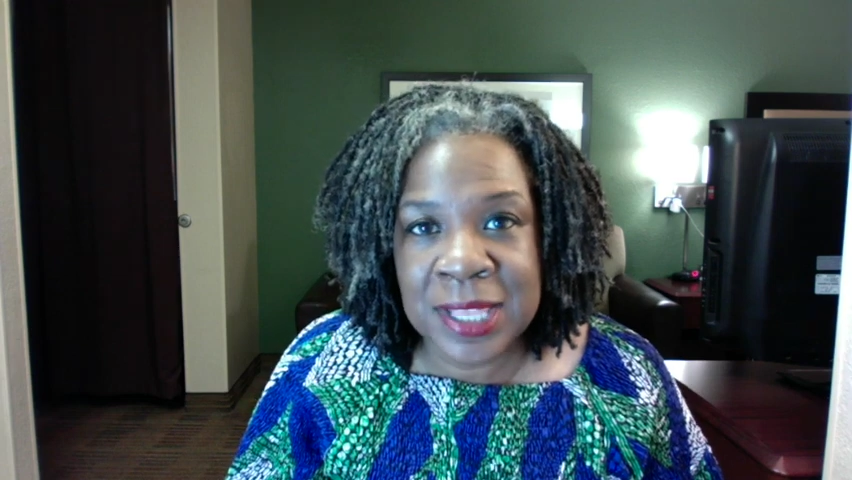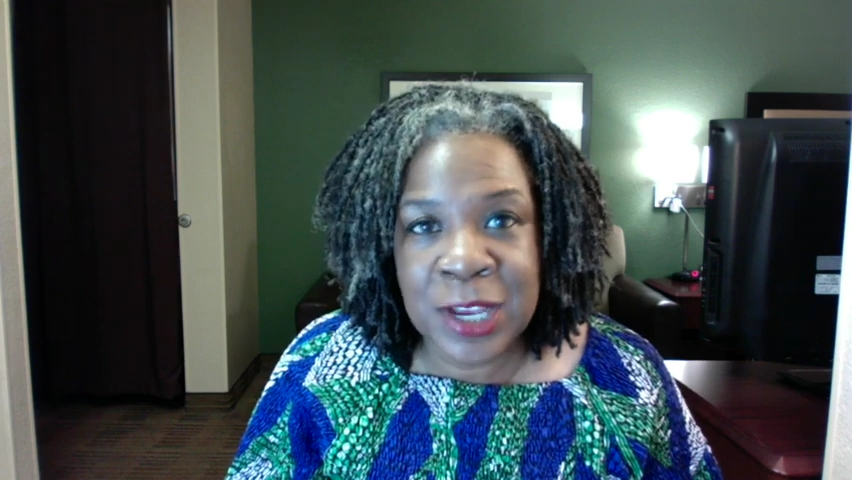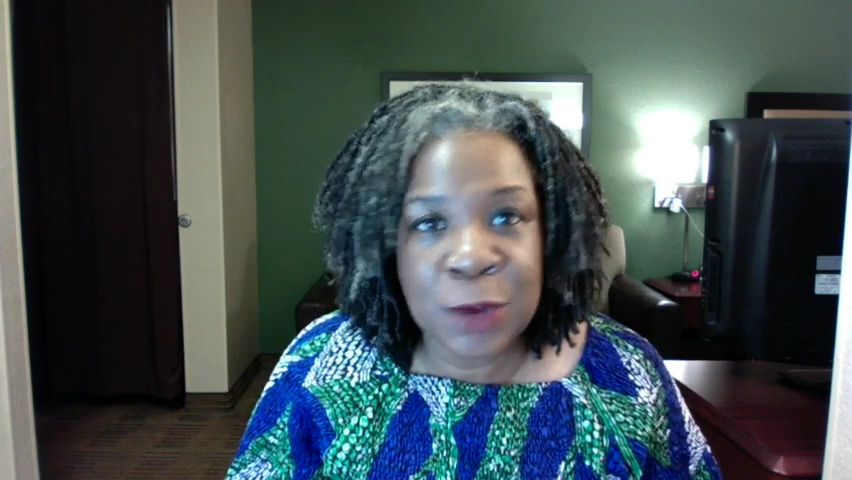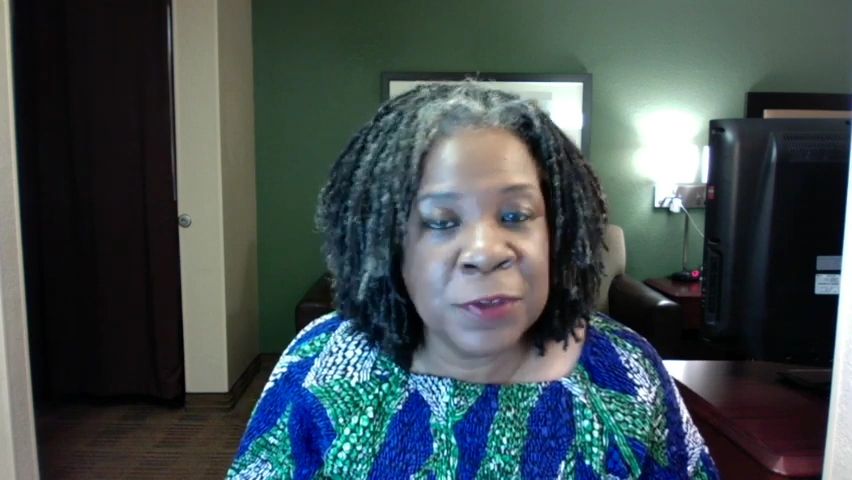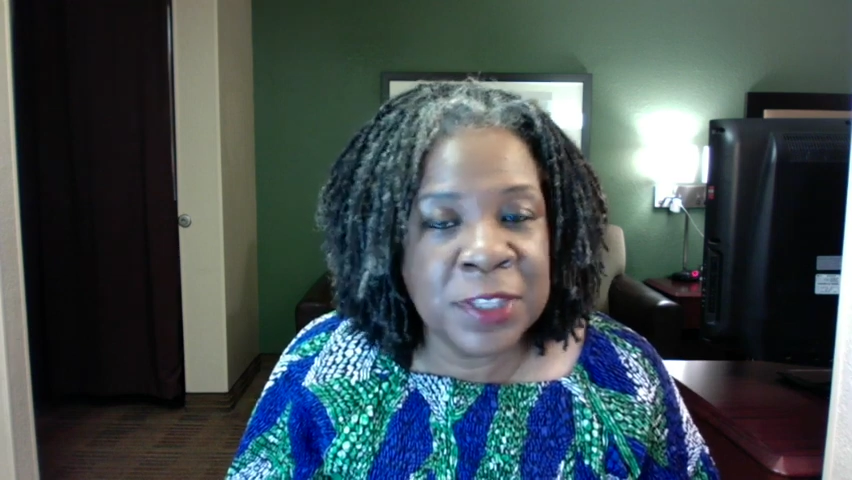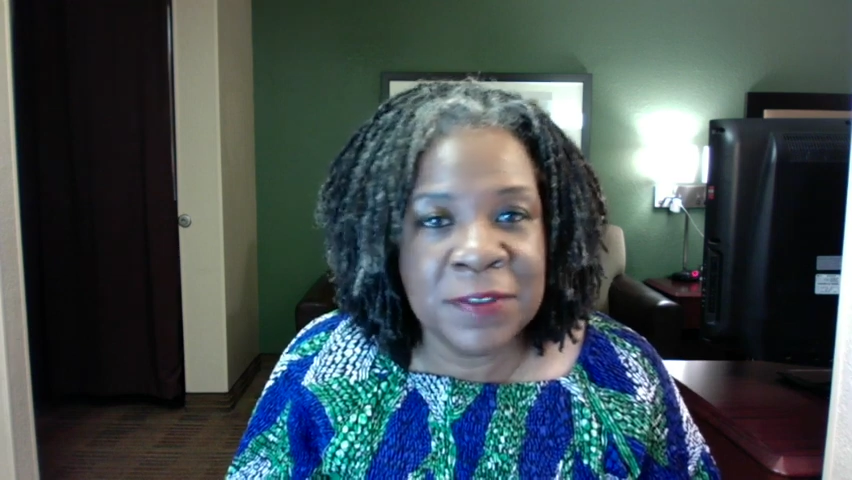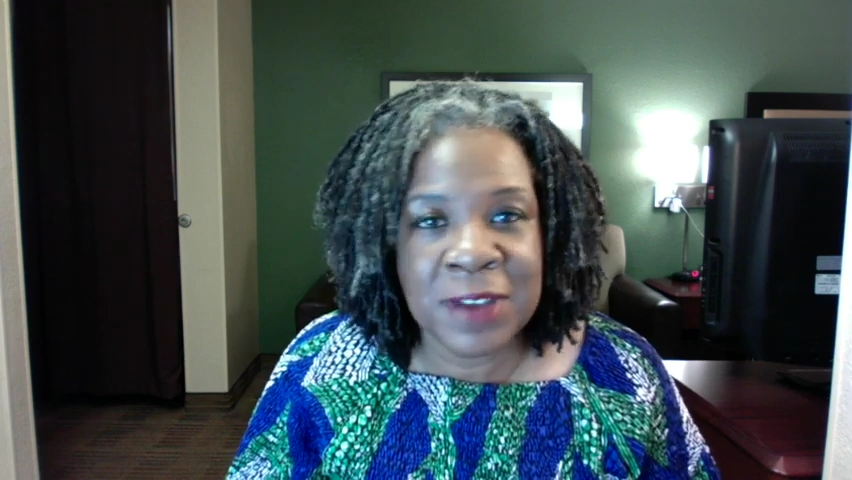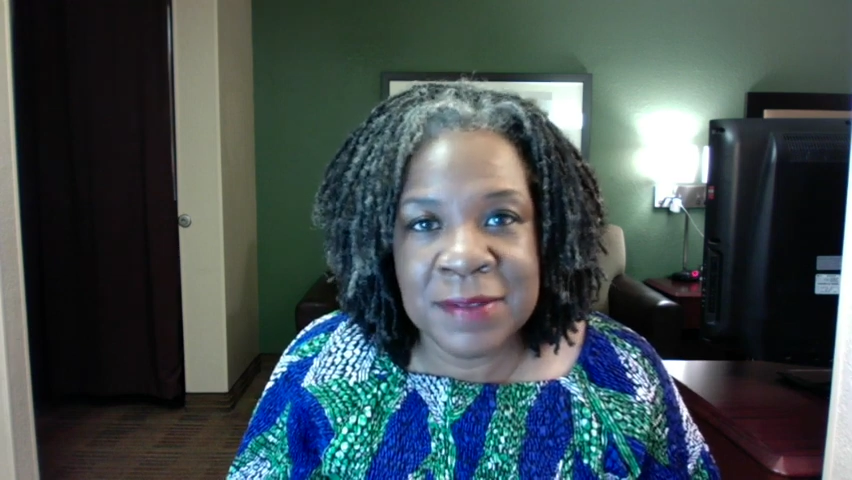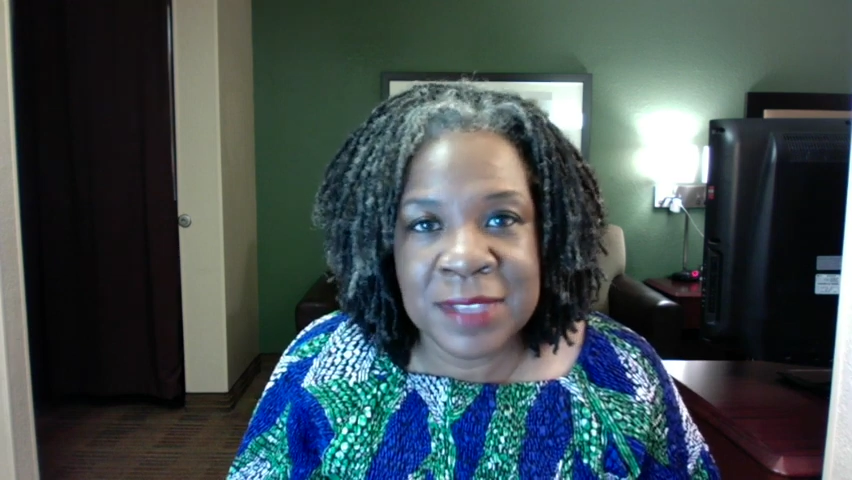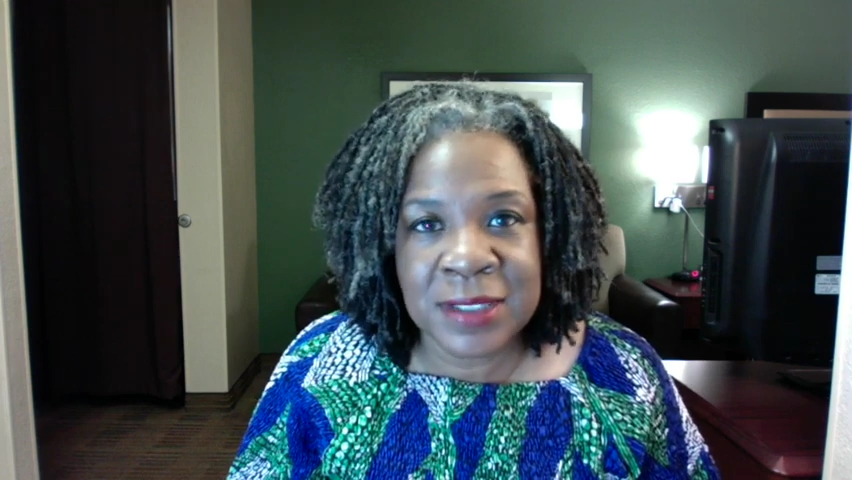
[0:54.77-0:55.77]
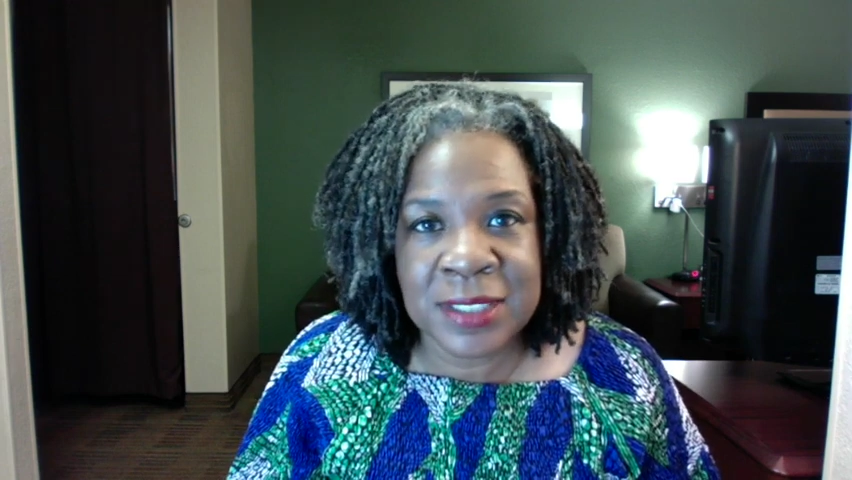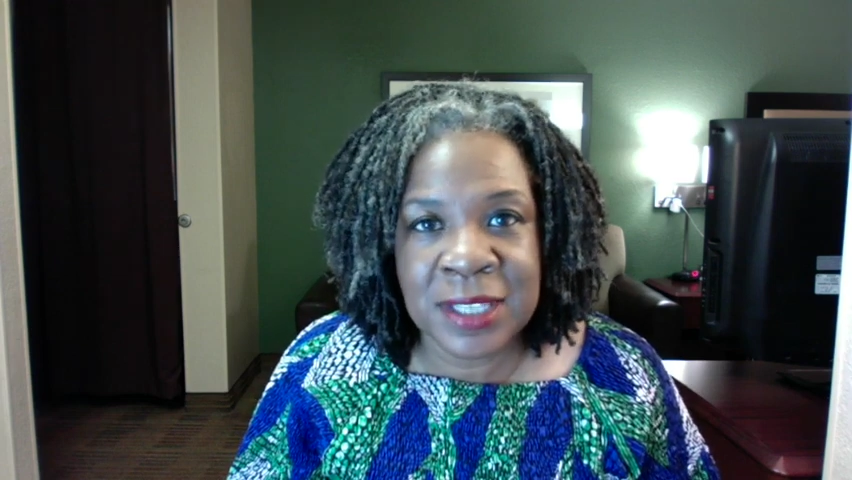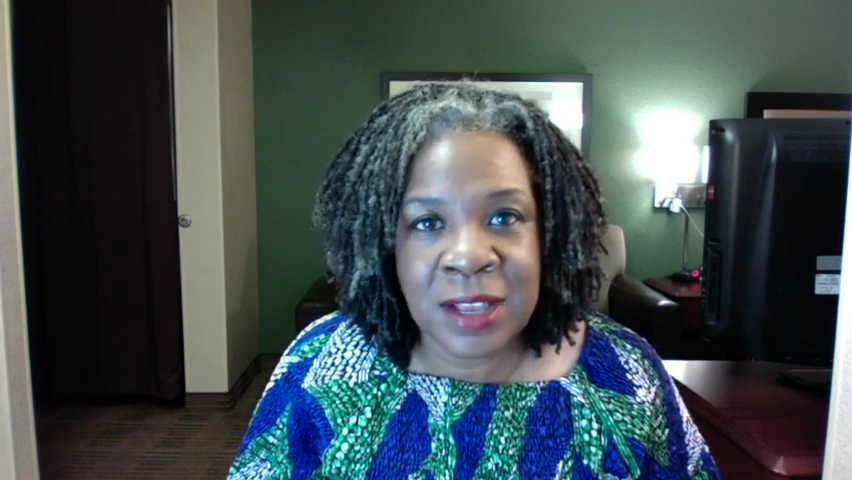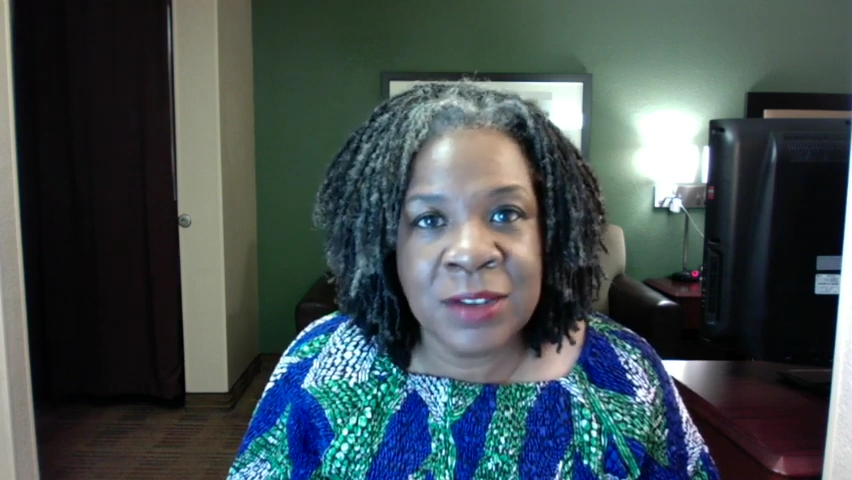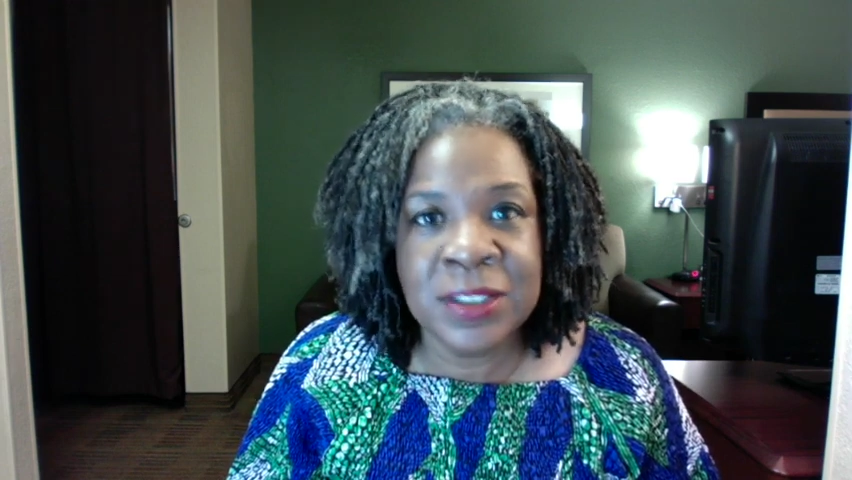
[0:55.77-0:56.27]
of
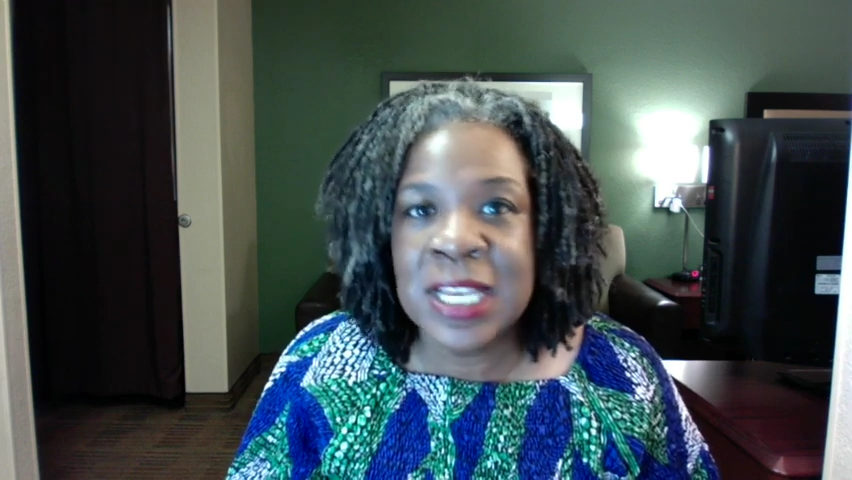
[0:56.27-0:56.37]
$55,000,